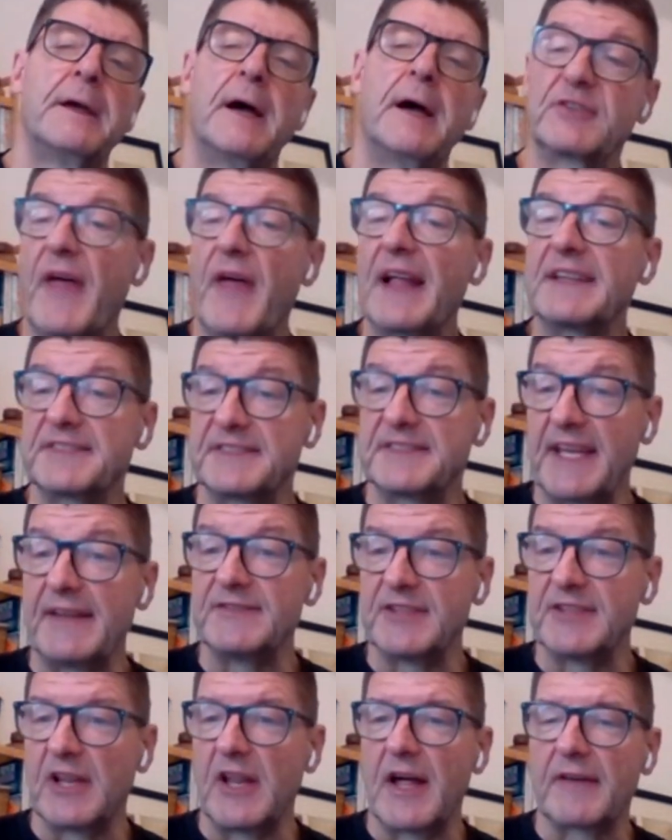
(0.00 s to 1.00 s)
So that
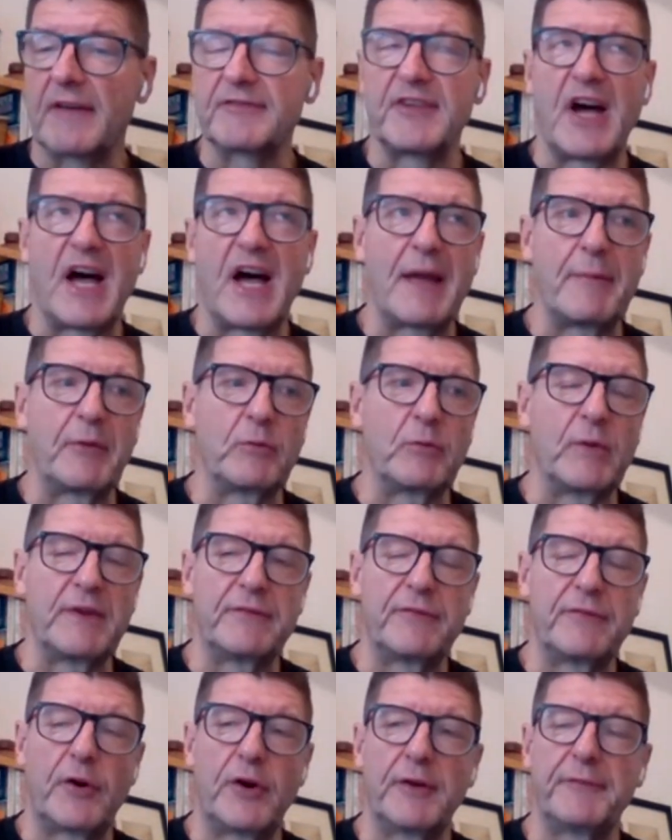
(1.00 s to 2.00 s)
saves a lot of time, and
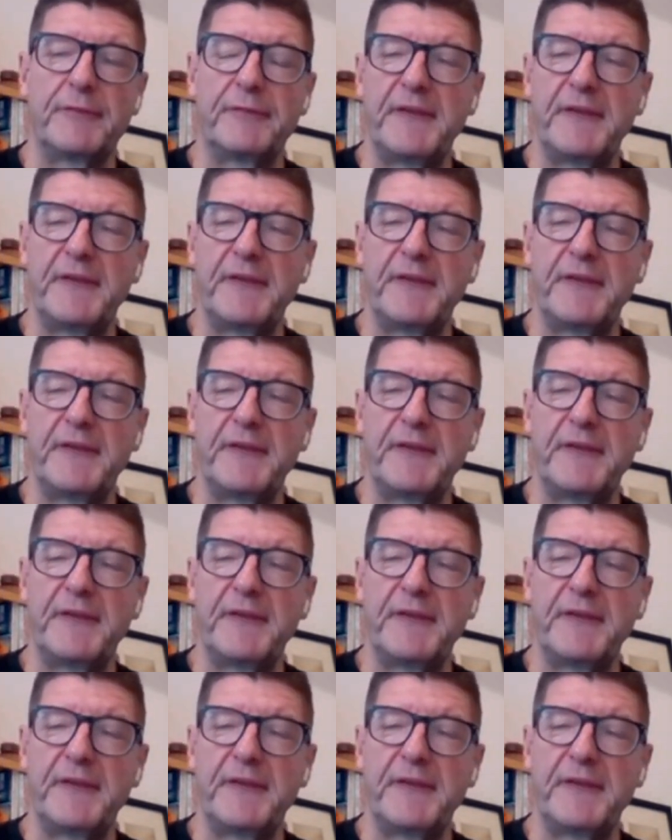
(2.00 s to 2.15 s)
we've heard